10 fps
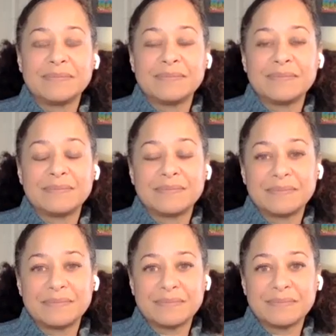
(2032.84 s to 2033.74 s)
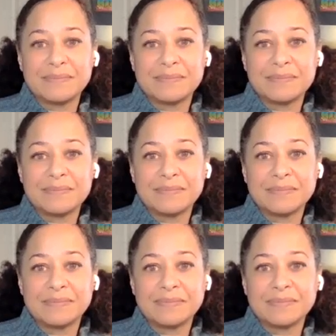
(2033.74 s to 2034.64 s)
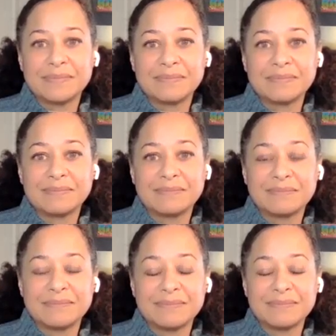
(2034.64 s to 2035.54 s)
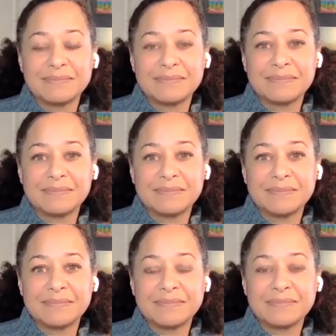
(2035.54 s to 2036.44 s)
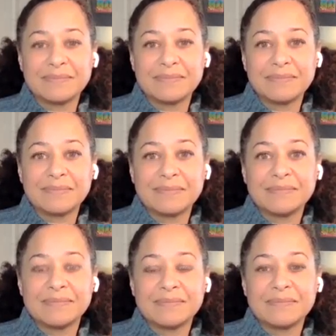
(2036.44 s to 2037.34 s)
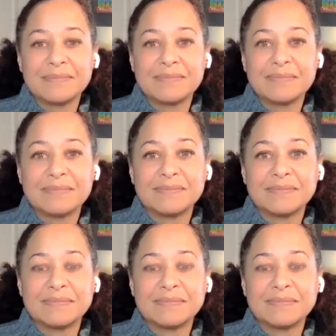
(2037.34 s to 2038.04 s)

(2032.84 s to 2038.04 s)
The person shown says nothing.